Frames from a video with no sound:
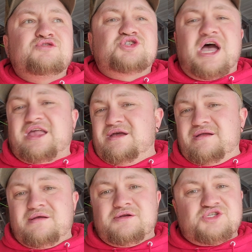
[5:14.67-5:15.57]
check it.
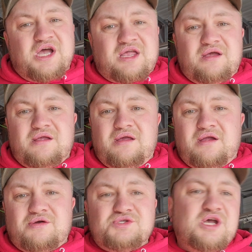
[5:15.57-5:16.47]
Check it.
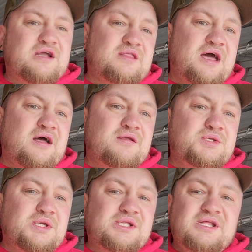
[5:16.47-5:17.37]
Check
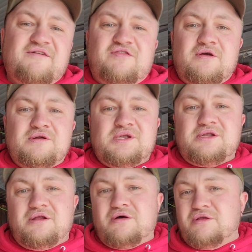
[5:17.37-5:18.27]
that. See if
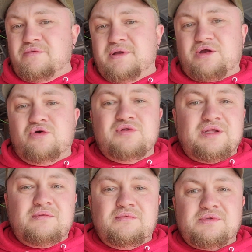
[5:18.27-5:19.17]
there's, a little bit of
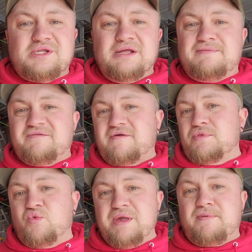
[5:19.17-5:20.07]
coolant seeping from
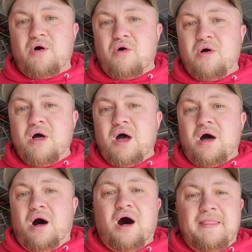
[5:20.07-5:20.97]
the weep hole
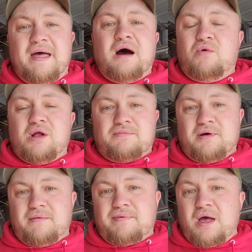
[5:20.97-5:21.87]
on that water
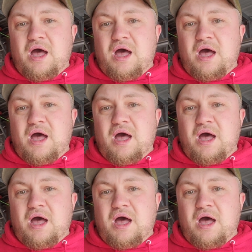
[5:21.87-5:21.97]
pump.